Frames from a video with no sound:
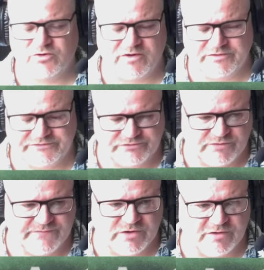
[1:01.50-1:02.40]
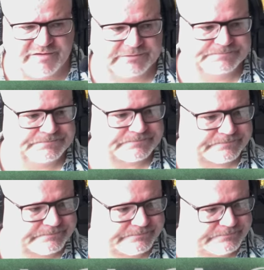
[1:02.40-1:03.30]
so on and so forth,
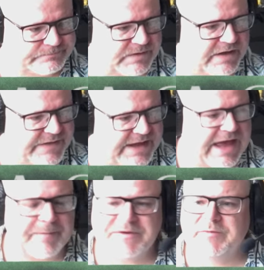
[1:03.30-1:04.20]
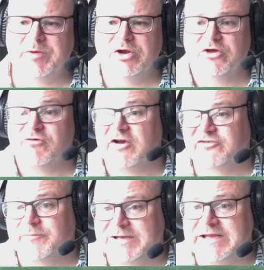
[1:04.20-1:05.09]
they happen upon a
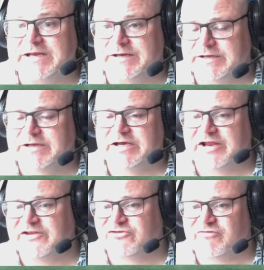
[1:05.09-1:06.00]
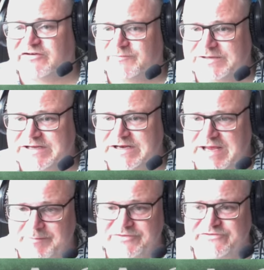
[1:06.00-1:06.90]
crashed plane. And this crashed plane
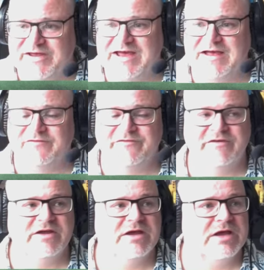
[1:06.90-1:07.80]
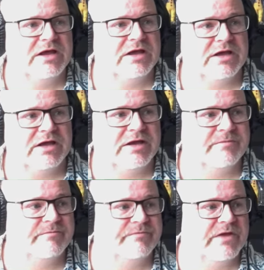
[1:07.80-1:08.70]
happens to have
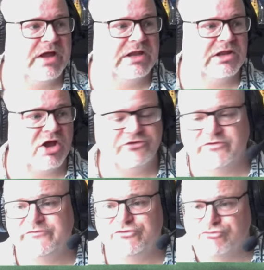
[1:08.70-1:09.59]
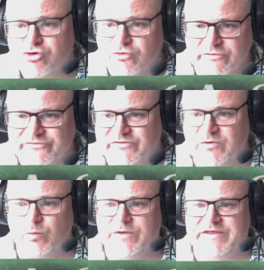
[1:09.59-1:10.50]
a lot of drugs
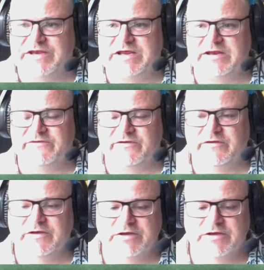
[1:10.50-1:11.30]
within it.